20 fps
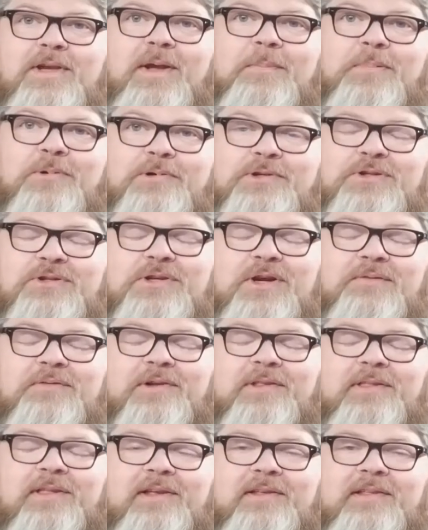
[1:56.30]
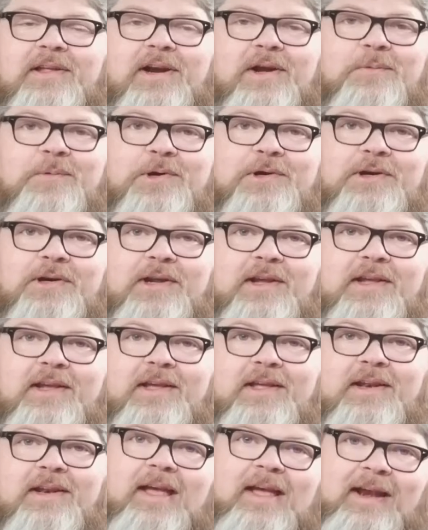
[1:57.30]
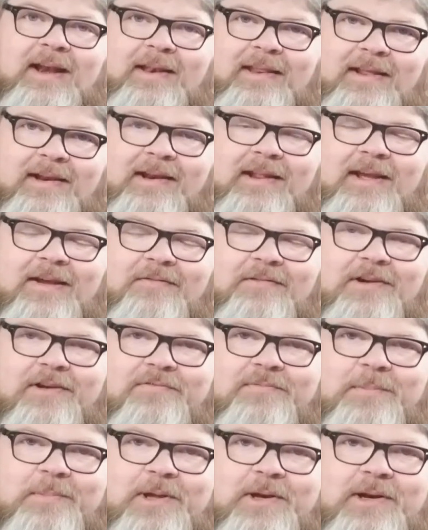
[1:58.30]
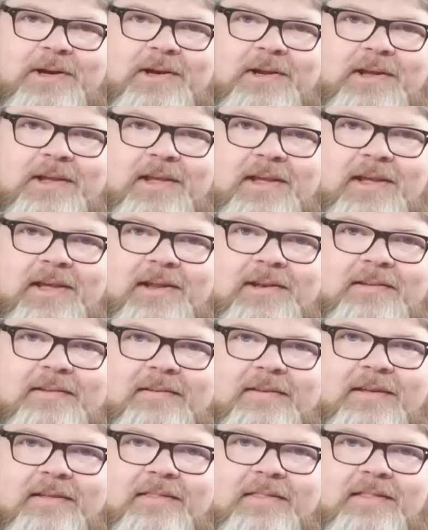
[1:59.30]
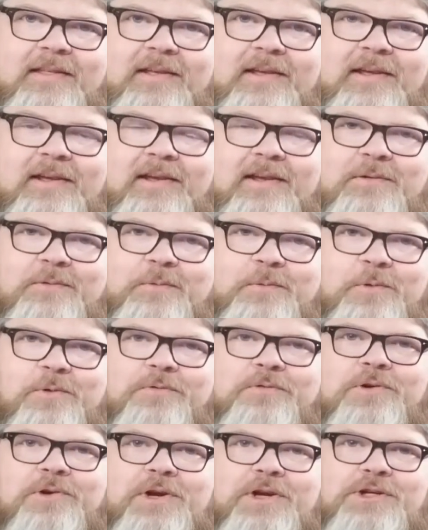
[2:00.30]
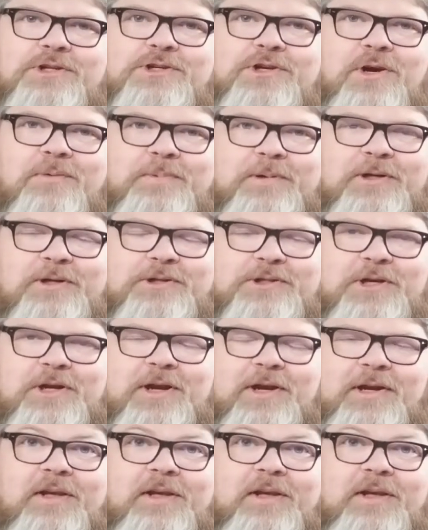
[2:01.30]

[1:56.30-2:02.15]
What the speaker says: I purchased everything that I wanted to get, I didn't have enough money to get the Wolverine sharpening jig.